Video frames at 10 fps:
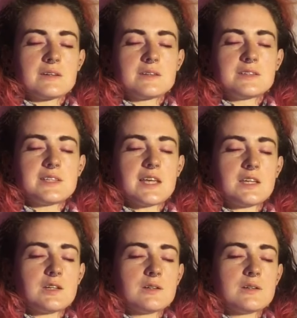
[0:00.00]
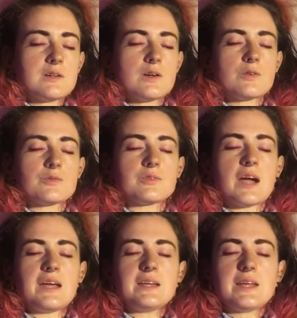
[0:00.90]
take your
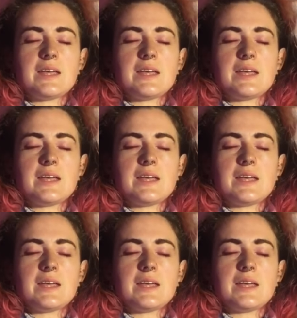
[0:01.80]
right